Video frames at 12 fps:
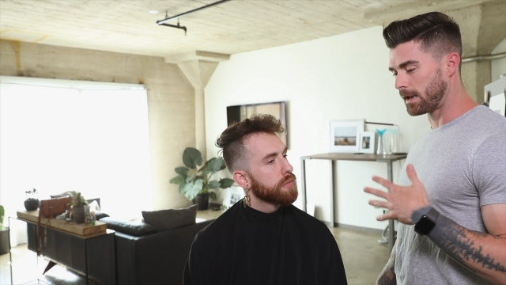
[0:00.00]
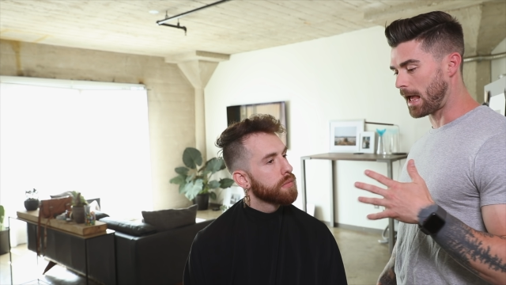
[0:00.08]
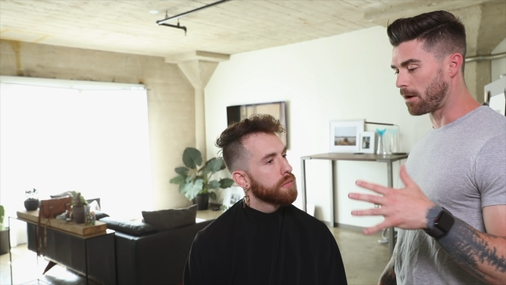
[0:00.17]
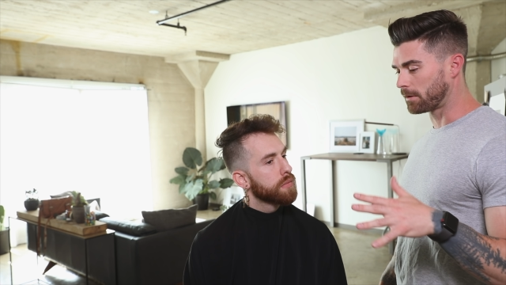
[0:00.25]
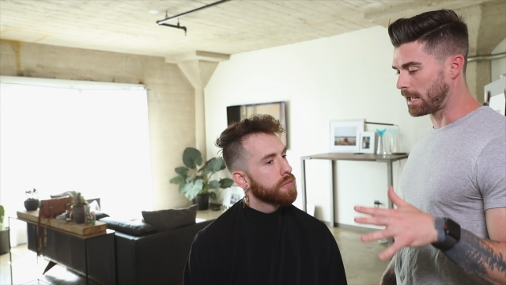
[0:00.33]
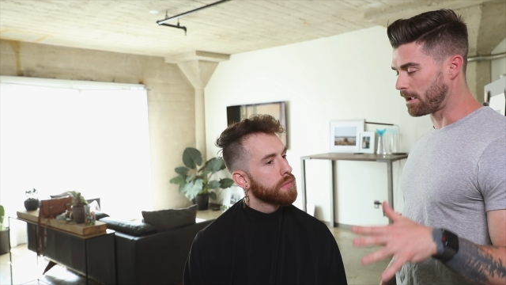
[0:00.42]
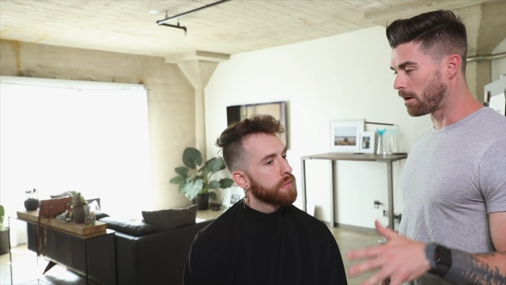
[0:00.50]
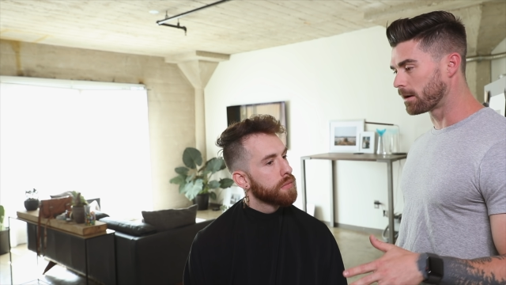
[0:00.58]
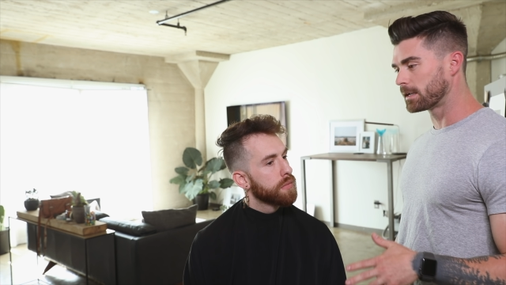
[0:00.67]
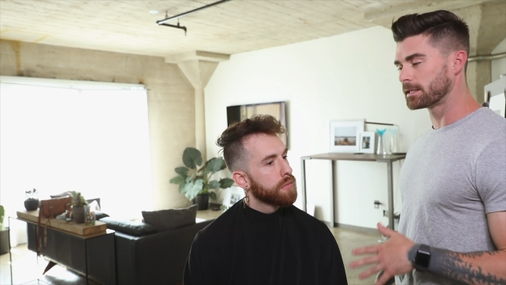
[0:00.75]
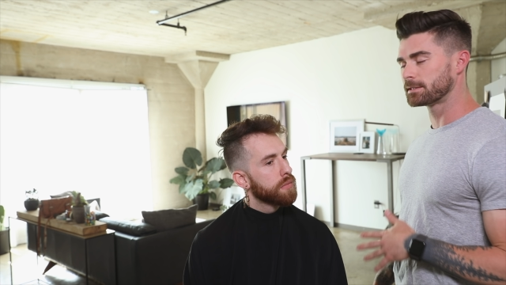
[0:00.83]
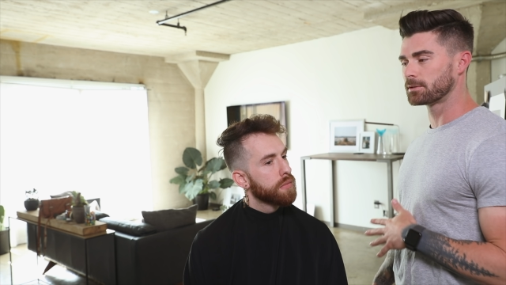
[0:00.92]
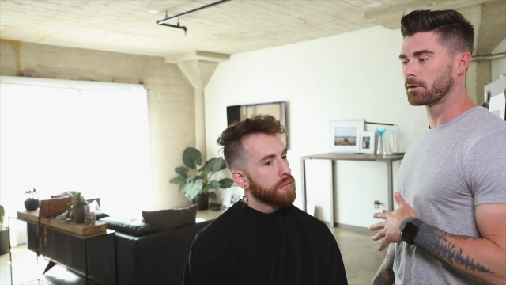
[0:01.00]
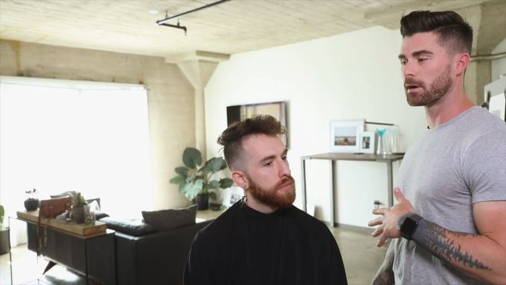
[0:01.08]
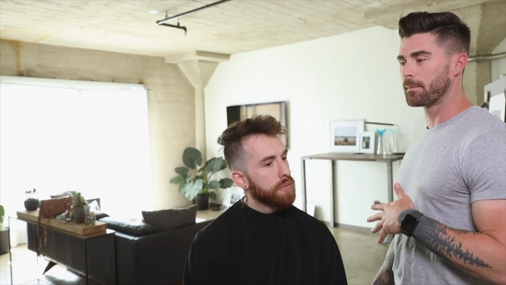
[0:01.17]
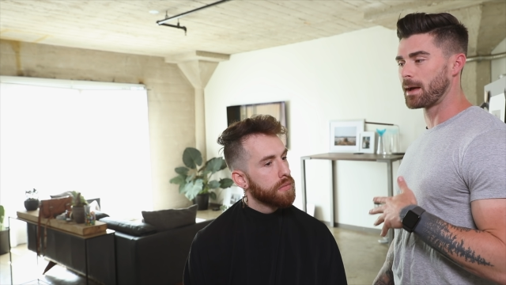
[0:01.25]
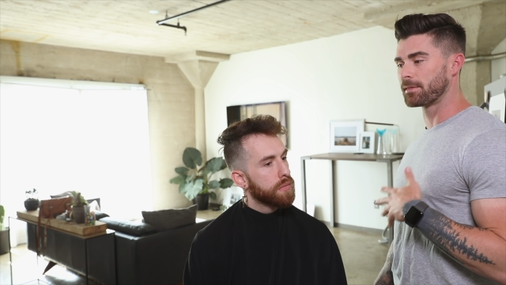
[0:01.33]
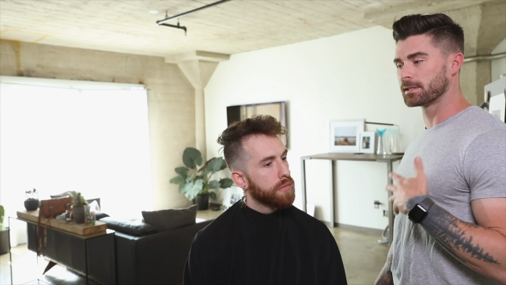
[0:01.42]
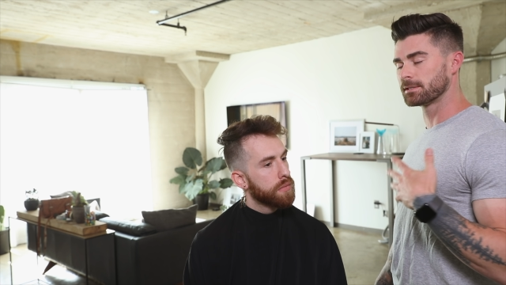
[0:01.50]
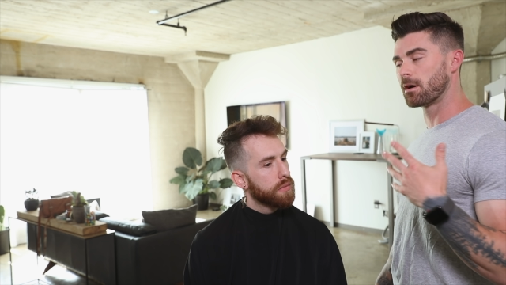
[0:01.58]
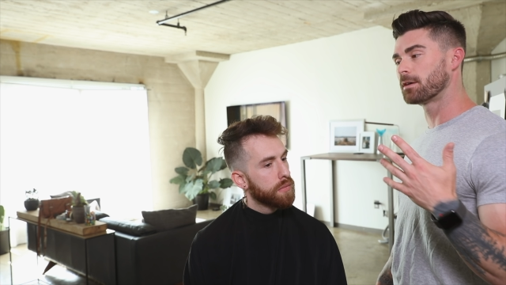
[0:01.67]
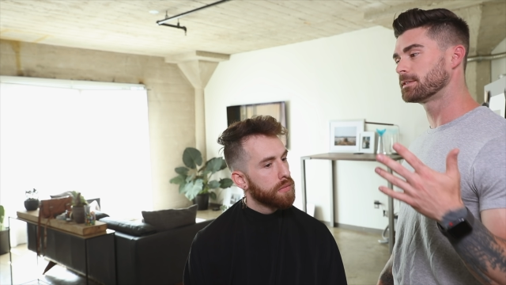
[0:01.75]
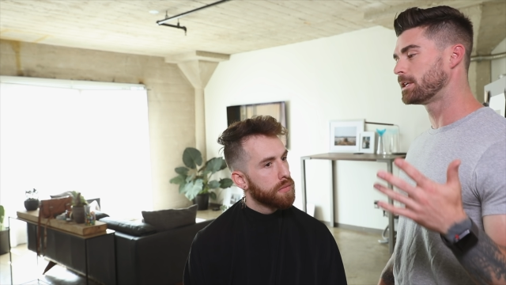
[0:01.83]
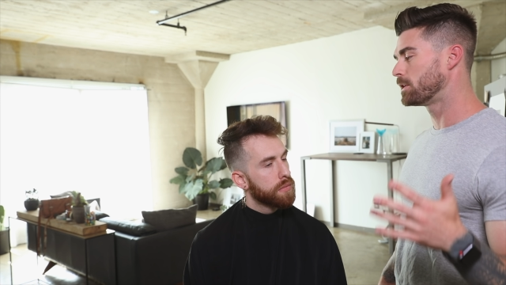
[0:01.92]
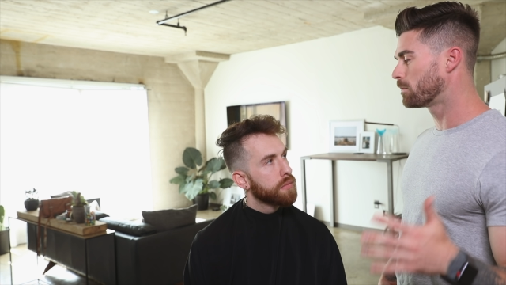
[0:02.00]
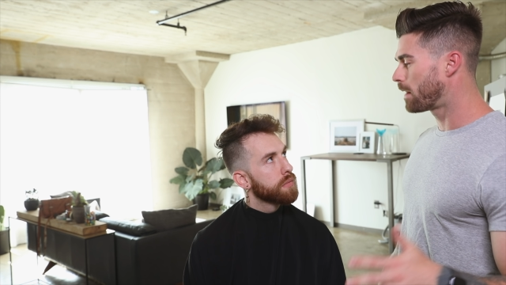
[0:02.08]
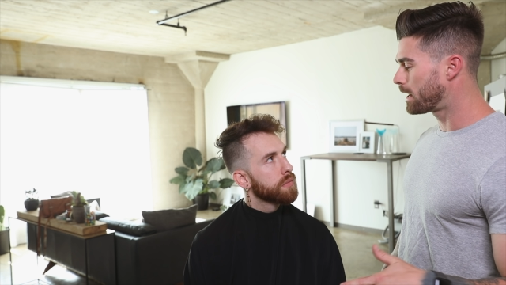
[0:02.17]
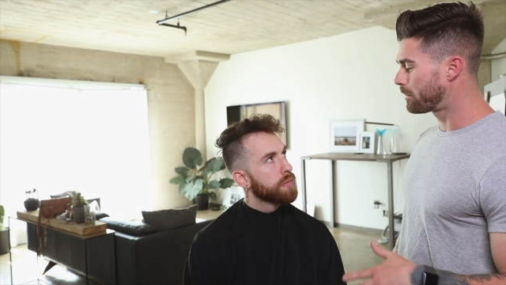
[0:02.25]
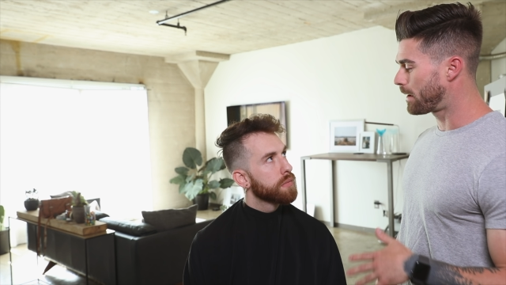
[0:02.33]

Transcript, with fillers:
Speaker 1: an out gay artist, or about mm. the songs that you write